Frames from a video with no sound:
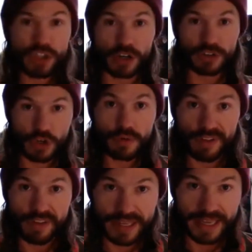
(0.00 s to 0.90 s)
watch cartoons
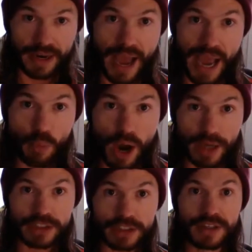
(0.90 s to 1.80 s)
as a kid. I
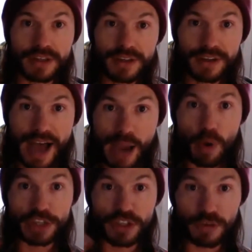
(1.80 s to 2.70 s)
watched
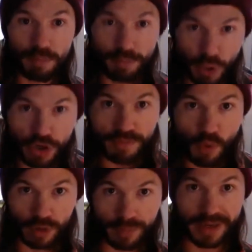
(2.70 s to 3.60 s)
Book of
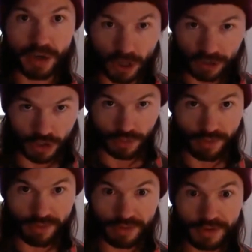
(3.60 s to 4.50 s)
Mormon
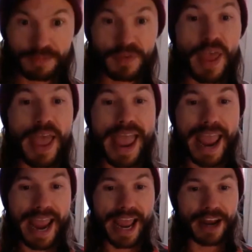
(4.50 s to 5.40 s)
cartoons.
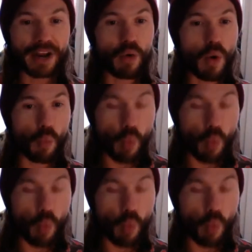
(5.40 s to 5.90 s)
And